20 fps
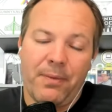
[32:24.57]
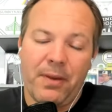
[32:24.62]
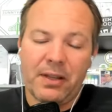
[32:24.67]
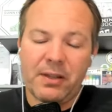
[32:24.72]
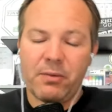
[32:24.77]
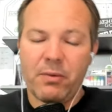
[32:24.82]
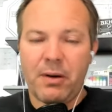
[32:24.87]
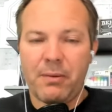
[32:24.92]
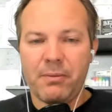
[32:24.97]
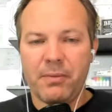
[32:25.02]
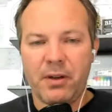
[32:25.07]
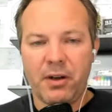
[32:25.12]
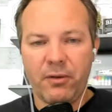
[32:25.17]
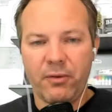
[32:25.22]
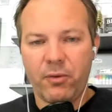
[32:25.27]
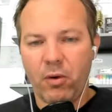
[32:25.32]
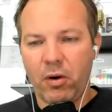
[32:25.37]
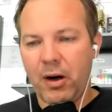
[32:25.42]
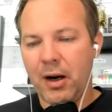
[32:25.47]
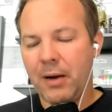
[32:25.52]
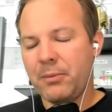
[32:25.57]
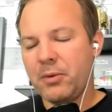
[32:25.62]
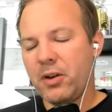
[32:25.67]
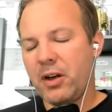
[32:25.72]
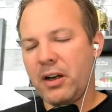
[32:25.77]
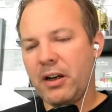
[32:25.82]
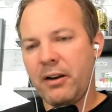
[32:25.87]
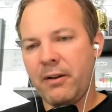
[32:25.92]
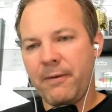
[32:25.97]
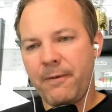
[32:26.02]
That's what I'm here for. I'm
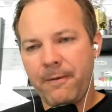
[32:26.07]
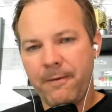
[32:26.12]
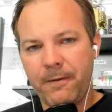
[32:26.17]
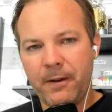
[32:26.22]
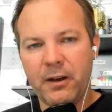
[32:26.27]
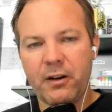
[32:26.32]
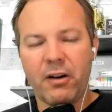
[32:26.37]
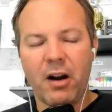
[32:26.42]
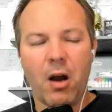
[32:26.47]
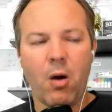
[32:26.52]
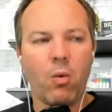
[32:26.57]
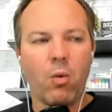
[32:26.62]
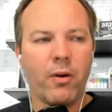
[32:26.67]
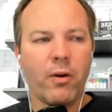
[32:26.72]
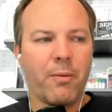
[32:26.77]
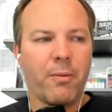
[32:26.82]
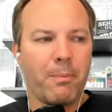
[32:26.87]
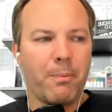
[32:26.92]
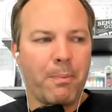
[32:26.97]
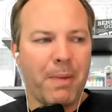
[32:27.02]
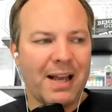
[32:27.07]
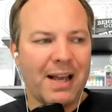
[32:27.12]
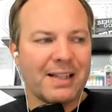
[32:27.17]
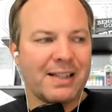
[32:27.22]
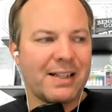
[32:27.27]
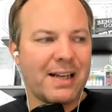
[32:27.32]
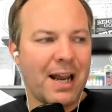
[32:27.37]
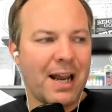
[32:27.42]
trying to figure out what are the best